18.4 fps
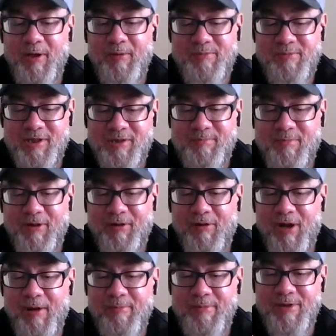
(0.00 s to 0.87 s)
up just by
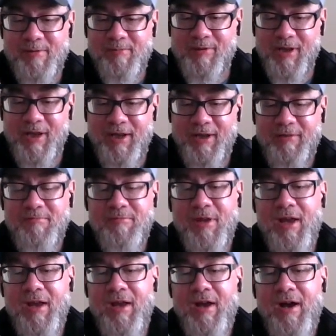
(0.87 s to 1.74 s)
grabbing the
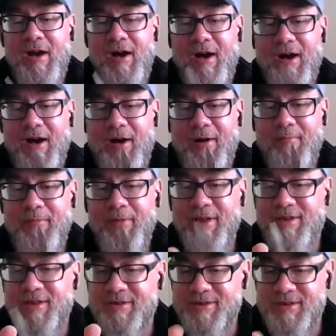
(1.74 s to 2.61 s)
blade.
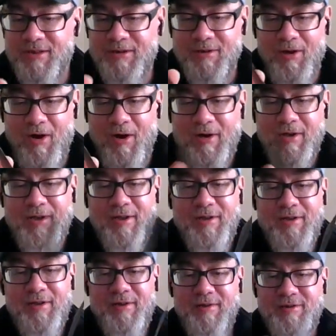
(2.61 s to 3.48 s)
It doesn't
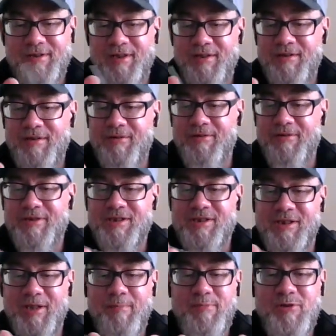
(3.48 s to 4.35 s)
lock. It's a little
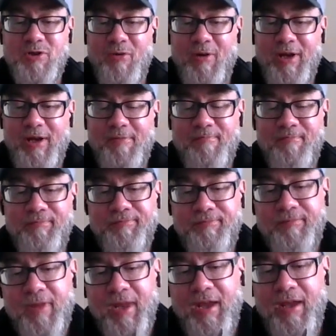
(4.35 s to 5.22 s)
slip joint,
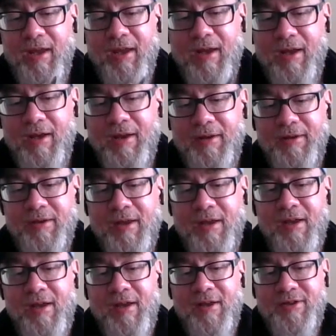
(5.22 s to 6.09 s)

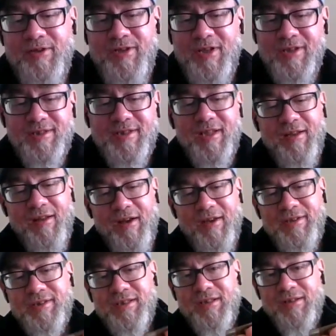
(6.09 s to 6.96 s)
and just a
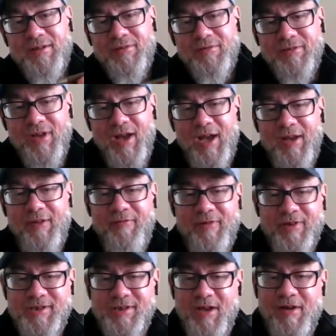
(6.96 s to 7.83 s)
nice little
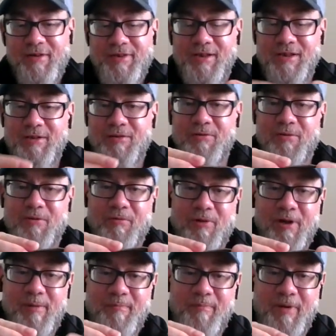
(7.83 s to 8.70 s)
knife. It's got the little
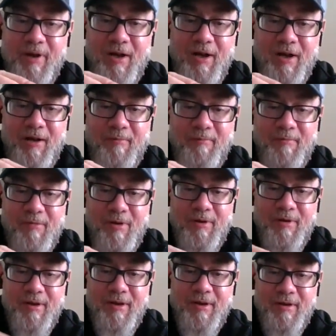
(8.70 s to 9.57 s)
grip,
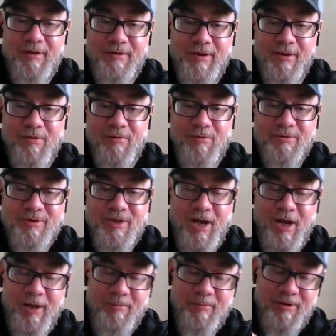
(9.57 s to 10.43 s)
the Old
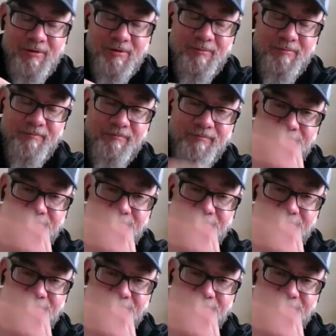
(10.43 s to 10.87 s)
Timer